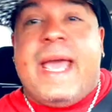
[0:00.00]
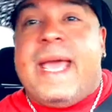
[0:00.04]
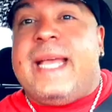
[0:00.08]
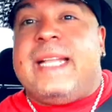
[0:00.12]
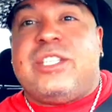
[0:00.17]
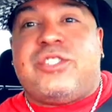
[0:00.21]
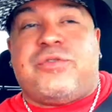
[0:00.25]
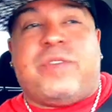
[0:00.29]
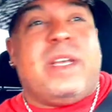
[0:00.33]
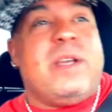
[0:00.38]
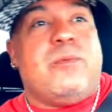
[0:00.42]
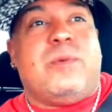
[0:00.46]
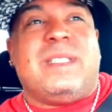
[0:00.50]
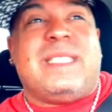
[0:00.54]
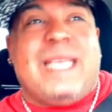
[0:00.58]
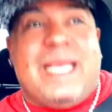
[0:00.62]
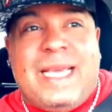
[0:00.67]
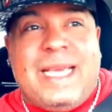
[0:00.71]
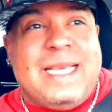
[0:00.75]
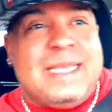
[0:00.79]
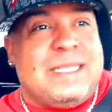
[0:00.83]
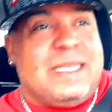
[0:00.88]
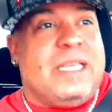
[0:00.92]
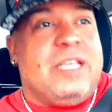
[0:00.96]
entry was
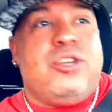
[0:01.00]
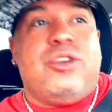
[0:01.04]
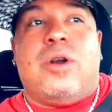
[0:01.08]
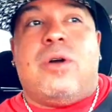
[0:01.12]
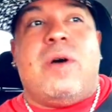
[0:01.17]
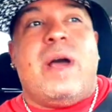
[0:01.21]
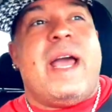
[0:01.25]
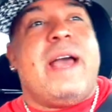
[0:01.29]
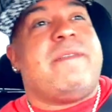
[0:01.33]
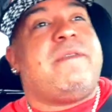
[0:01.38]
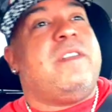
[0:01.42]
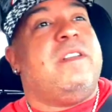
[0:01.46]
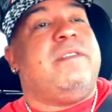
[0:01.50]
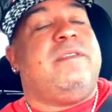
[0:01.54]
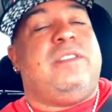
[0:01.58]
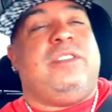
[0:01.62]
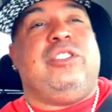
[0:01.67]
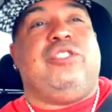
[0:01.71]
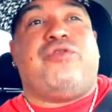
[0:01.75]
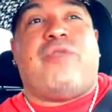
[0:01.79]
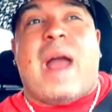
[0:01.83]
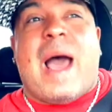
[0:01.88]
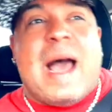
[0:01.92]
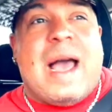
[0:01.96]
easy. You don't have to
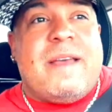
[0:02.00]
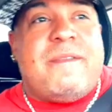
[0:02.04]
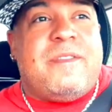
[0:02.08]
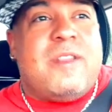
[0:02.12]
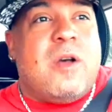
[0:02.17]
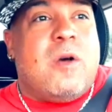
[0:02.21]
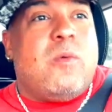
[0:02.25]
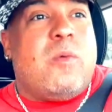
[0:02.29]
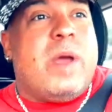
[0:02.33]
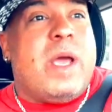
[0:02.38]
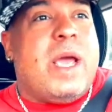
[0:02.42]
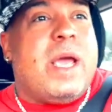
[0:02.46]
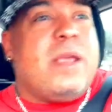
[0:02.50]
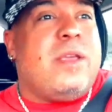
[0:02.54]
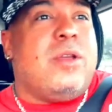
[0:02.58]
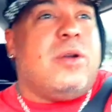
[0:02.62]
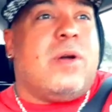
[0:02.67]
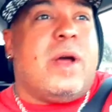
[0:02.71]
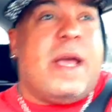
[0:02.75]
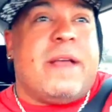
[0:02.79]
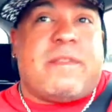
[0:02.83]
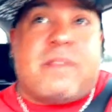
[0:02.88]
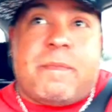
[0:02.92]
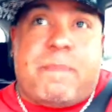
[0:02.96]
drive nowhere. You
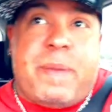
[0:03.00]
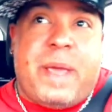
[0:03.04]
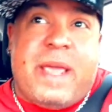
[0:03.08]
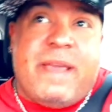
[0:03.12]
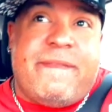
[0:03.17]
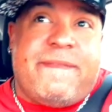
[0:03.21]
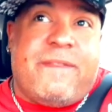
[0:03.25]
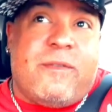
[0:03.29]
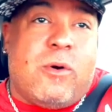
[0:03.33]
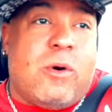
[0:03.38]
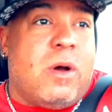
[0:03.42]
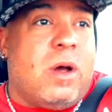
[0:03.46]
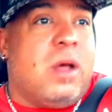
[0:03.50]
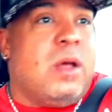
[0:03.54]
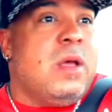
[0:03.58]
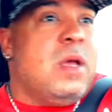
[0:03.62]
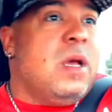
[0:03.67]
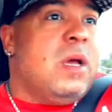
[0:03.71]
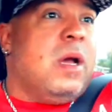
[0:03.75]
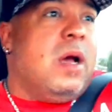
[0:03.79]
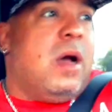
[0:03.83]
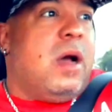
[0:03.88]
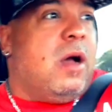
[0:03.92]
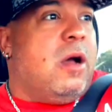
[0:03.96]
don't have to pay for
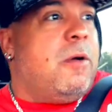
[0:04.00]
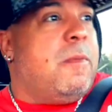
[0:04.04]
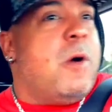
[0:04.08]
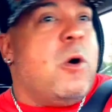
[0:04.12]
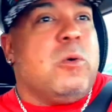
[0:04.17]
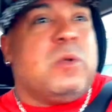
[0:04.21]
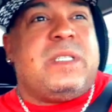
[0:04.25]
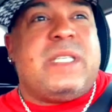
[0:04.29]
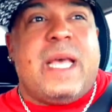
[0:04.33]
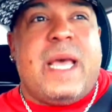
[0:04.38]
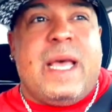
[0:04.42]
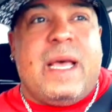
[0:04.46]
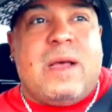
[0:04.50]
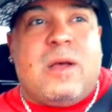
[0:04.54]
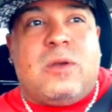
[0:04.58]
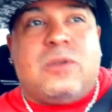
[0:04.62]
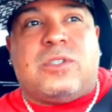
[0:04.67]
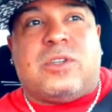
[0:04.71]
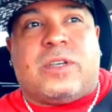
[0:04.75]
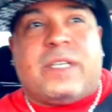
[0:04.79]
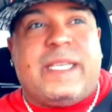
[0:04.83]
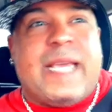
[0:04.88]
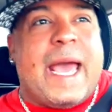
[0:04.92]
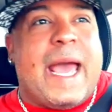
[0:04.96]
um,
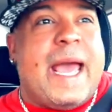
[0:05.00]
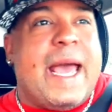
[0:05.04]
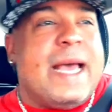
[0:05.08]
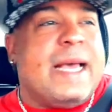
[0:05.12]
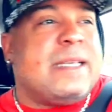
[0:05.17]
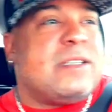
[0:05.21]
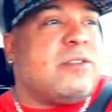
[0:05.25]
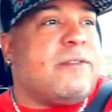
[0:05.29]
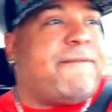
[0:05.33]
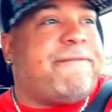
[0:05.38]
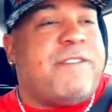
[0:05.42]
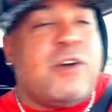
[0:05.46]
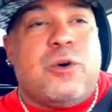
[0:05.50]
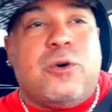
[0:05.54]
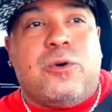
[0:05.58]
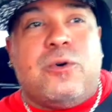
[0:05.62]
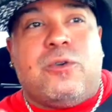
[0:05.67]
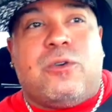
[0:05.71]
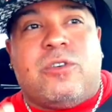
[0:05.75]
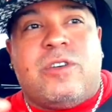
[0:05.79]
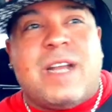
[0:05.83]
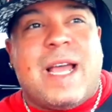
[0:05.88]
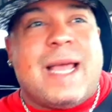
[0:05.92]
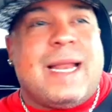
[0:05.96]
hotels or gas or
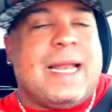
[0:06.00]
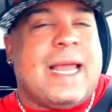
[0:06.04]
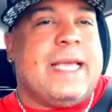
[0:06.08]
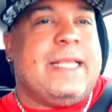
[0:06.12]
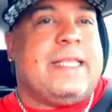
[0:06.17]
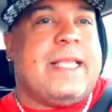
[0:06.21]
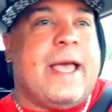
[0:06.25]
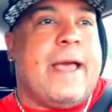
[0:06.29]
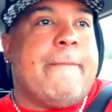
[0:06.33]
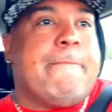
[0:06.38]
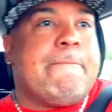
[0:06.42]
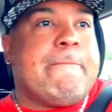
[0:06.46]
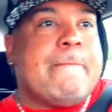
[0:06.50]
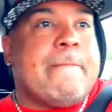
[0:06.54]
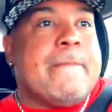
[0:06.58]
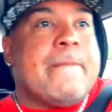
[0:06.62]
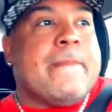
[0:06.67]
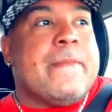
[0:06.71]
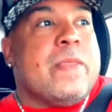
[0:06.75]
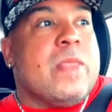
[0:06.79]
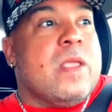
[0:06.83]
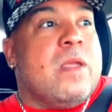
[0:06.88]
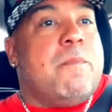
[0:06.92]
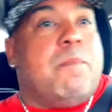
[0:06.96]
food or nothing like that.
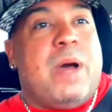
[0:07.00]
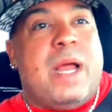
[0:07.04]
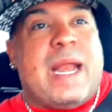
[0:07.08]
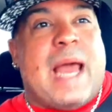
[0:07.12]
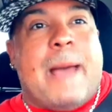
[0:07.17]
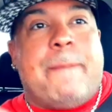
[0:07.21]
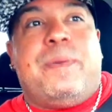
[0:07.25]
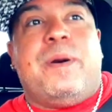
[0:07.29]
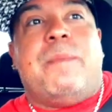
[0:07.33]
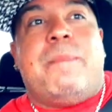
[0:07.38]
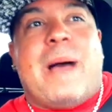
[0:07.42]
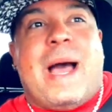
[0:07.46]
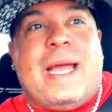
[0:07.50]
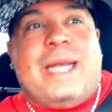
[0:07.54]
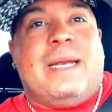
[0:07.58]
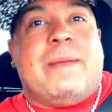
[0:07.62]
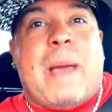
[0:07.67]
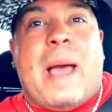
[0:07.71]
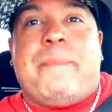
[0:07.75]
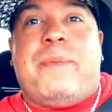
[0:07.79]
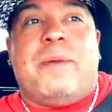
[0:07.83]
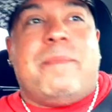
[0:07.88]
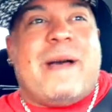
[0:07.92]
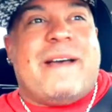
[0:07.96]
But I put my
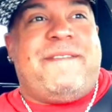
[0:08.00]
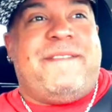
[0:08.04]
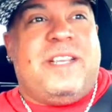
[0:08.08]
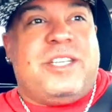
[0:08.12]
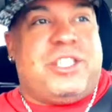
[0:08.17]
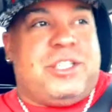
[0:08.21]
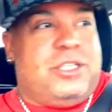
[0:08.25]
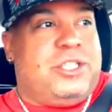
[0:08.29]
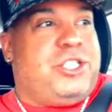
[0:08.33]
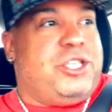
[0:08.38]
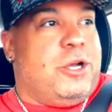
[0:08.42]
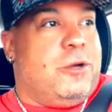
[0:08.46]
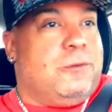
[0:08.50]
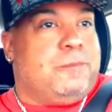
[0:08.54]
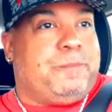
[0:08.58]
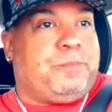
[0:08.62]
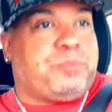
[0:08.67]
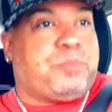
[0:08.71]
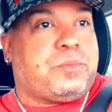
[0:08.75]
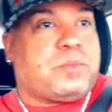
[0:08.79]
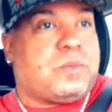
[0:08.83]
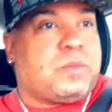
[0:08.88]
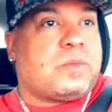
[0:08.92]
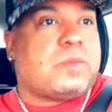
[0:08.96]
I put my fish in the show,
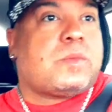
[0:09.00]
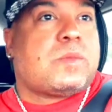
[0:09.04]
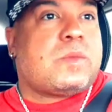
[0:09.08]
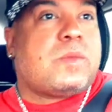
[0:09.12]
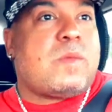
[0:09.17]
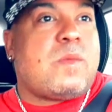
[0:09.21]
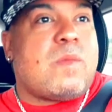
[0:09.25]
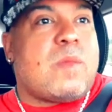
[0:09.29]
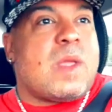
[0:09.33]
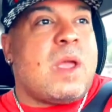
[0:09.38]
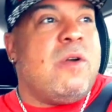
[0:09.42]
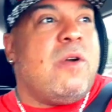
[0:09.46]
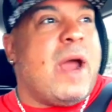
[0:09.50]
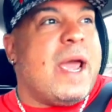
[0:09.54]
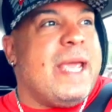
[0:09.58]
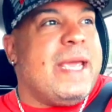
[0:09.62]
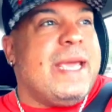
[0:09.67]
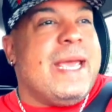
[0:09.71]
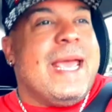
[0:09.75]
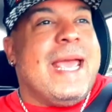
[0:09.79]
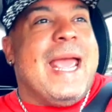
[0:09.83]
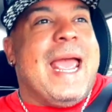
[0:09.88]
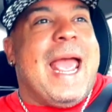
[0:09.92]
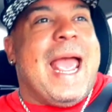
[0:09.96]
right?
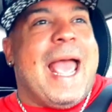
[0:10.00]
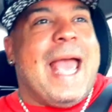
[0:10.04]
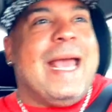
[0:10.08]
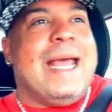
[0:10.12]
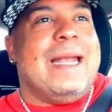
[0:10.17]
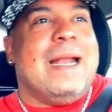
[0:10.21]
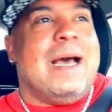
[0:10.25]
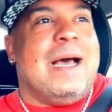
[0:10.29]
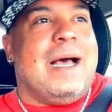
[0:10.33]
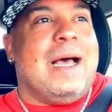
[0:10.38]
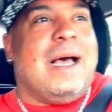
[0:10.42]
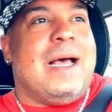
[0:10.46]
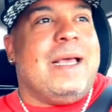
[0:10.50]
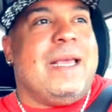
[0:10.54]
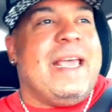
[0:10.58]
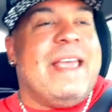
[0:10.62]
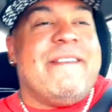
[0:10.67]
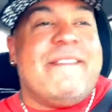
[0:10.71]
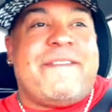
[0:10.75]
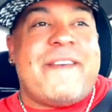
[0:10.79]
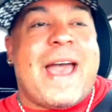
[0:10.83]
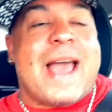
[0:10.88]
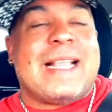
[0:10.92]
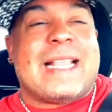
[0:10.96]
And uh,
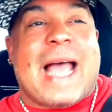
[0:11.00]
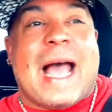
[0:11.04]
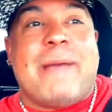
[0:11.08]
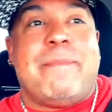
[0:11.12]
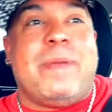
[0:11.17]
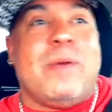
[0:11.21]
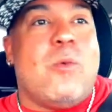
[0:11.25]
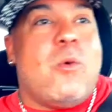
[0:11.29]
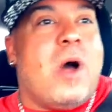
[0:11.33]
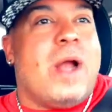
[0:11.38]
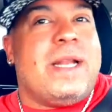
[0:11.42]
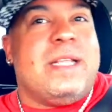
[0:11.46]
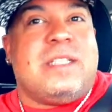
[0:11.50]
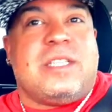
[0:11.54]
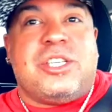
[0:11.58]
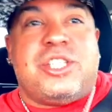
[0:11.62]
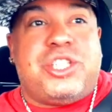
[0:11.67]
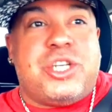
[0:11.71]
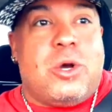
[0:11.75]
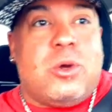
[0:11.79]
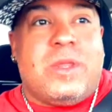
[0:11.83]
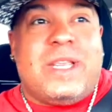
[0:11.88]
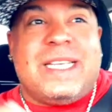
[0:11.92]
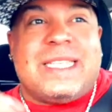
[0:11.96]
in fact, I've been wanting to
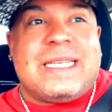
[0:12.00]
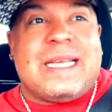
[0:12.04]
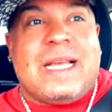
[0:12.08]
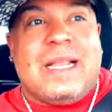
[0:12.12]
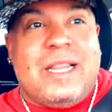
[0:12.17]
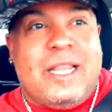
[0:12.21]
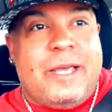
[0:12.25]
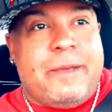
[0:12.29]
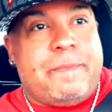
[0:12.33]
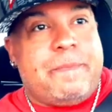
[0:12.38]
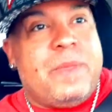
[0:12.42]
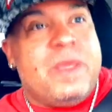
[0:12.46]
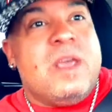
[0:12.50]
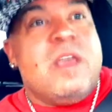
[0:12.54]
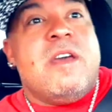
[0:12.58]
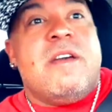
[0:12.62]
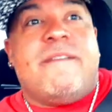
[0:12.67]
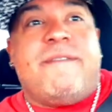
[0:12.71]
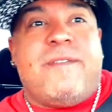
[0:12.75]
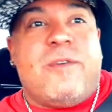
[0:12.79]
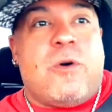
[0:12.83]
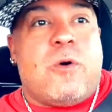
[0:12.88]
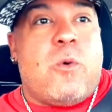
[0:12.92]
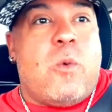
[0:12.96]
show this clip
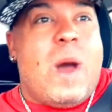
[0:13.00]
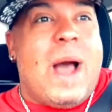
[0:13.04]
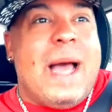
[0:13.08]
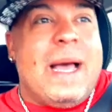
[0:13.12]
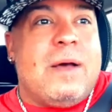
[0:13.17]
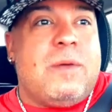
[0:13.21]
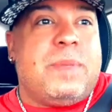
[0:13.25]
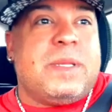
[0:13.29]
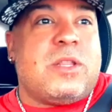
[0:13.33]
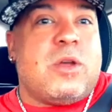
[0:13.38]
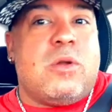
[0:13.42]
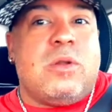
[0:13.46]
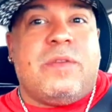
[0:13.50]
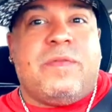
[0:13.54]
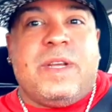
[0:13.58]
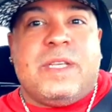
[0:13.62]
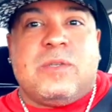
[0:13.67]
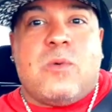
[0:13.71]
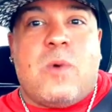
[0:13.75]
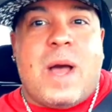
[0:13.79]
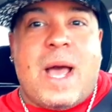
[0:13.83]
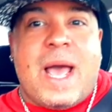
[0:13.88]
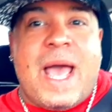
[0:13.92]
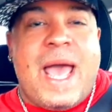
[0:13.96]
for a while, but the only
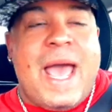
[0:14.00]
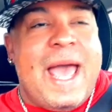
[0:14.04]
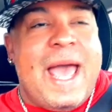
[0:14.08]
reason why I